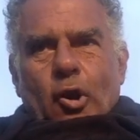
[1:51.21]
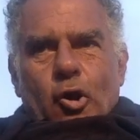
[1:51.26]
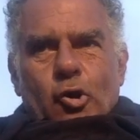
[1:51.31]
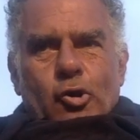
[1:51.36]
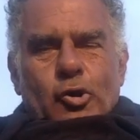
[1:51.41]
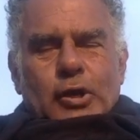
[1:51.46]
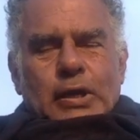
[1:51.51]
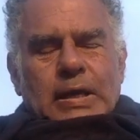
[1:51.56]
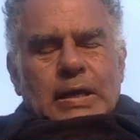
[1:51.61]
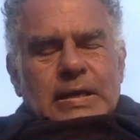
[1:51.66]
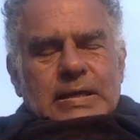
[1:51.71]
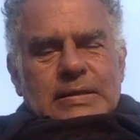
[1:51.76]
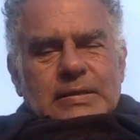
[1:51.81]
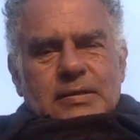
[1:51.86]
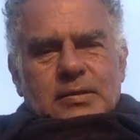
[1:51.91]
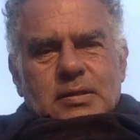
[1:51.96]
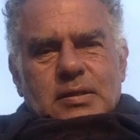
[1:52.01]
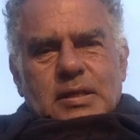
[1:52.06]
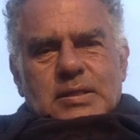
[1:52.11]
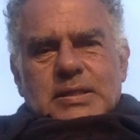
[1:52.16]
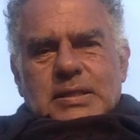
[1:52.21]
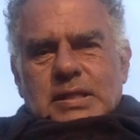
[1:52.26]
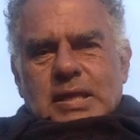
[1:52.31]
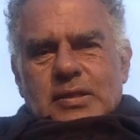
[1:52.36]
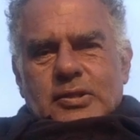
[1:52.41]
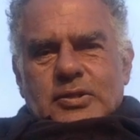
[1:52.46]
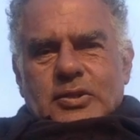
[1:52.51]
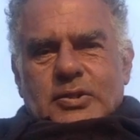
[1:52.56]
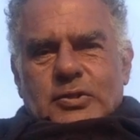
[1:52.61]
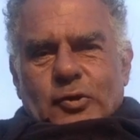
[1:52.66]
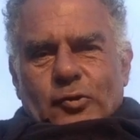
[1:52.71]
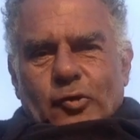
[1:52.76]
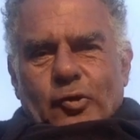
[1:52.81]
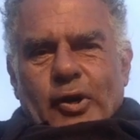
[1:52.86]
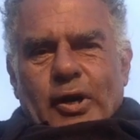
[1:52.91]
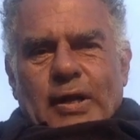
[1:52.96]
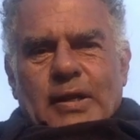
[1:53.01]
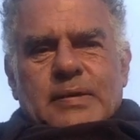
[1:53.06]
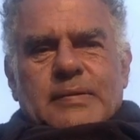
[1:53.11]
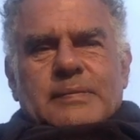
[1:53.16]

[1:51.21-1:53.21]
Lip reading: owning it, that's another story.